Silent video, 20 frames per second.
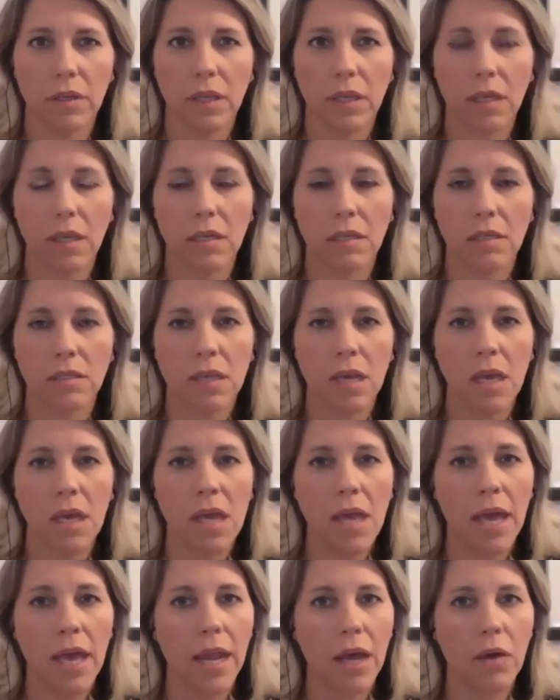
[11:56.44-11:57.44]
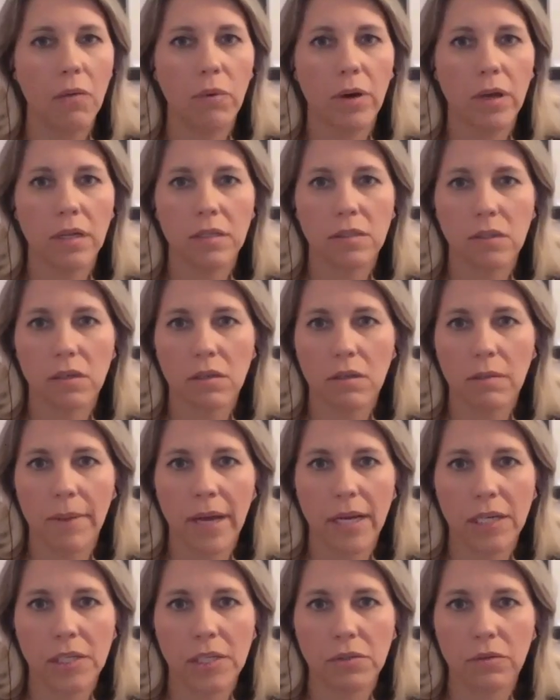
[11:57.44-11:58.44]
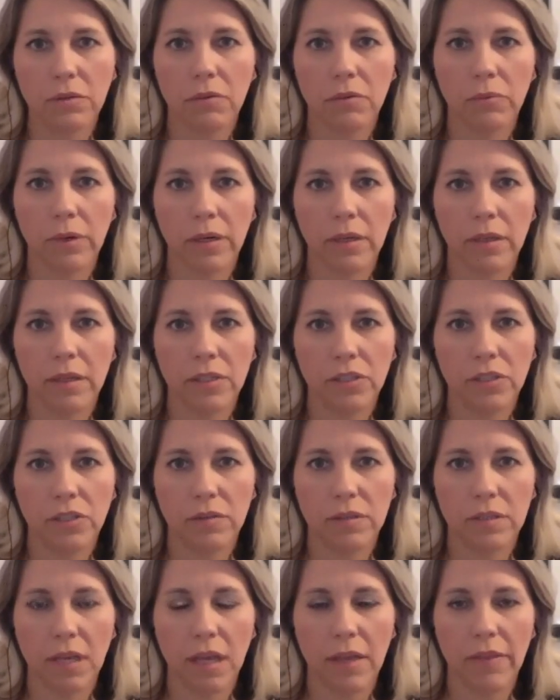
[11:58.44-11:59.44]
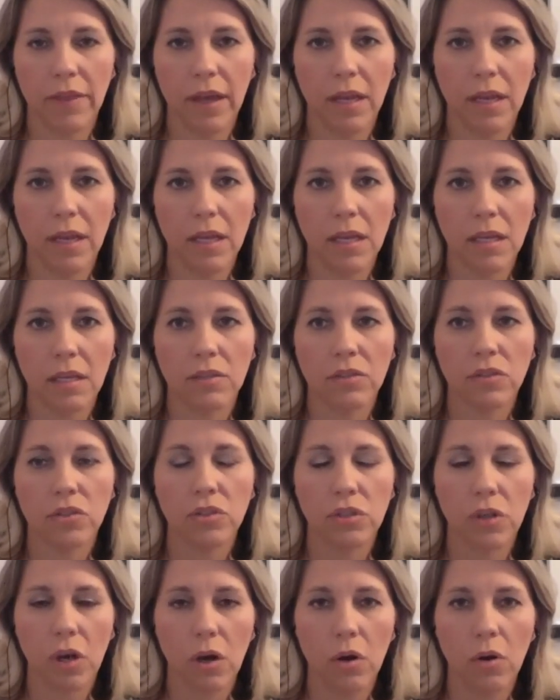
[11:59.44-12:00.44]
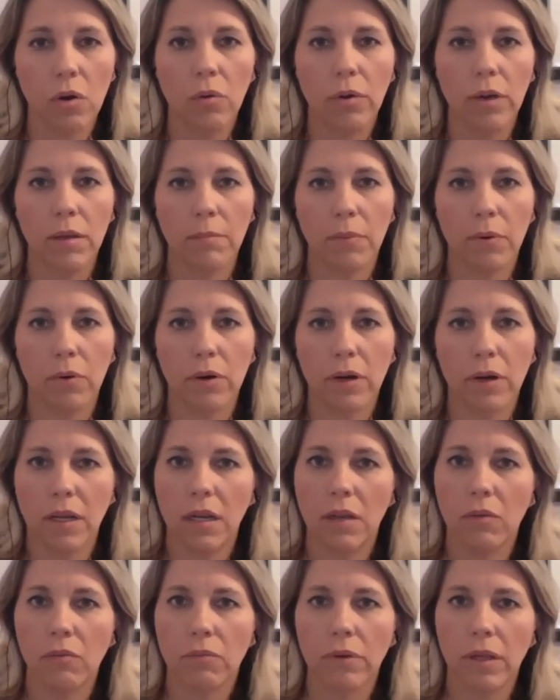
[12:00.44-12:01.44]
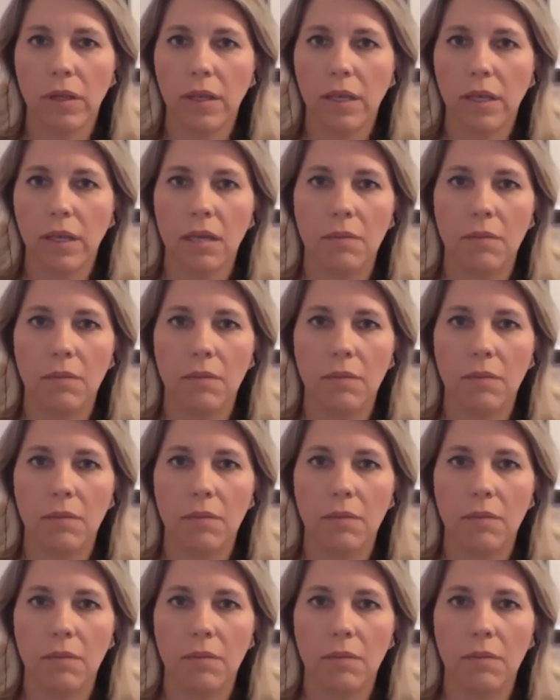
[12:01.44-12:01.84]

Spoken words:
is. And I want to circle back to a word that you said that is so important, and it really can